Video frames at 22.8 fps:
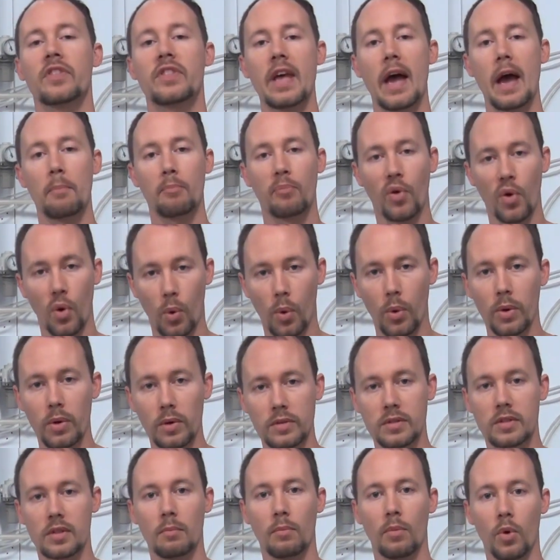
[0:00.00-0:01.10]
that
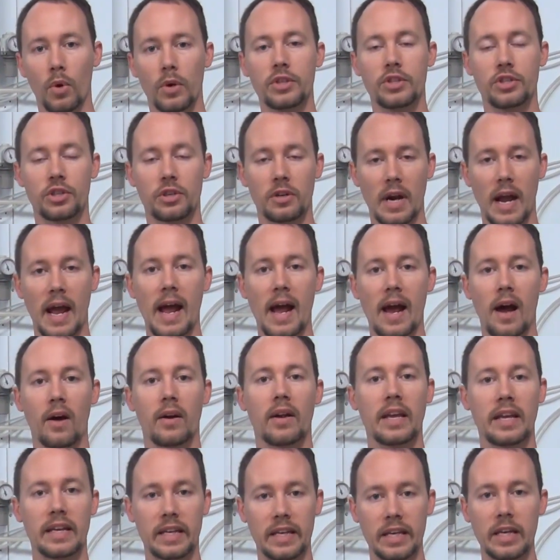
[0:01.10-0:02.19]
pulls the moisture
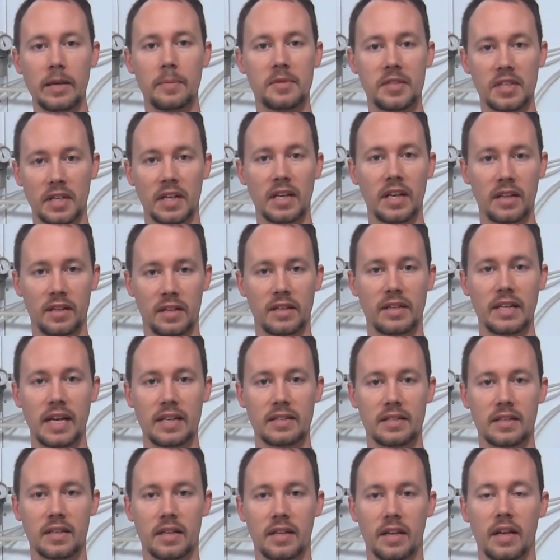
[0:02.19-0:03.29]
out and keeps it in the
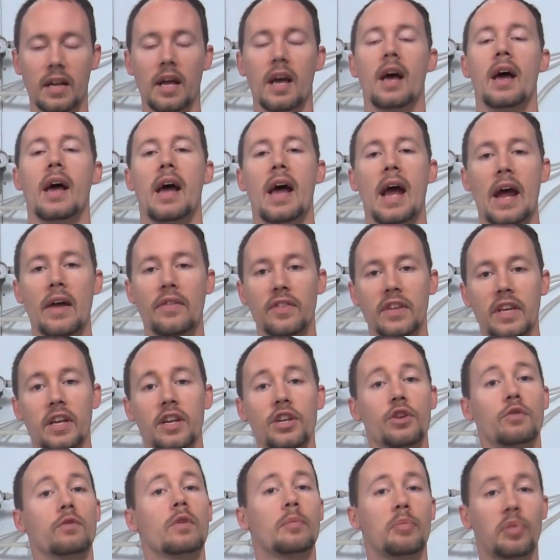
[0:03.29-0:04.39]
desiccant, and
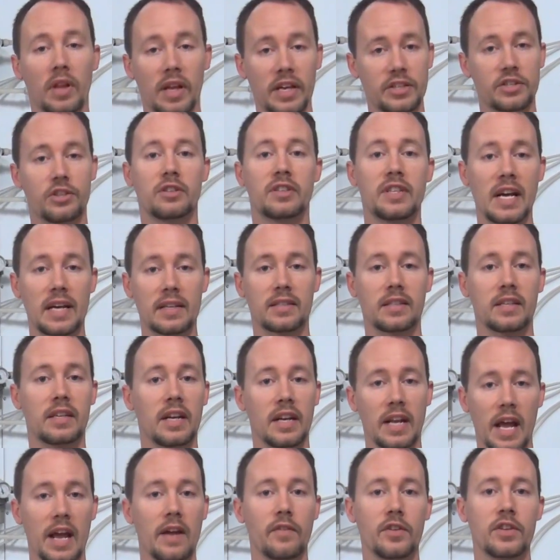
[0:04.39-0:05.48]
then you replace your
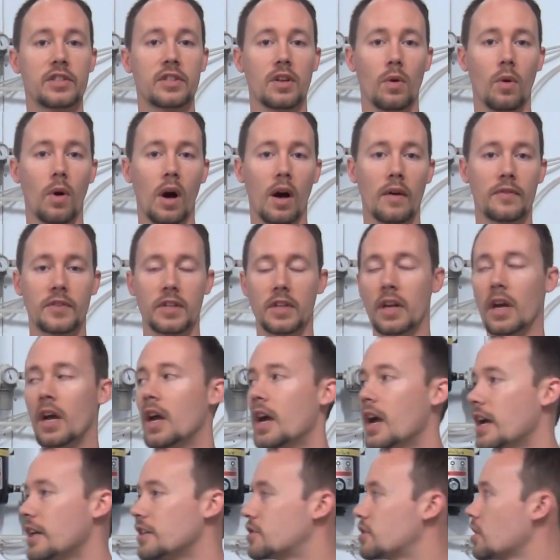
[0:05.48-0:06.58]
desiccant every so often.
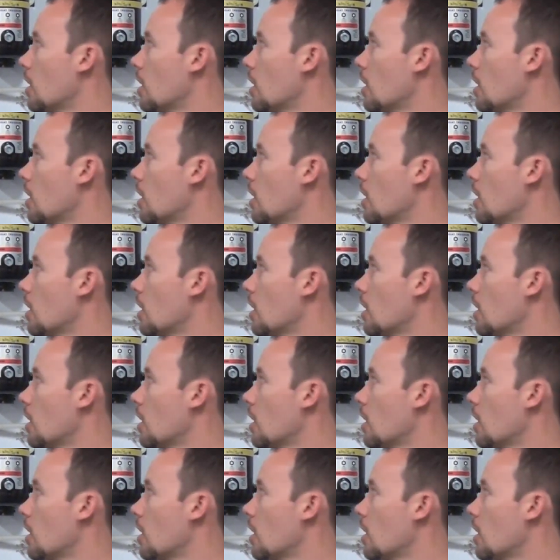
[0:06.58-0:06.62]
And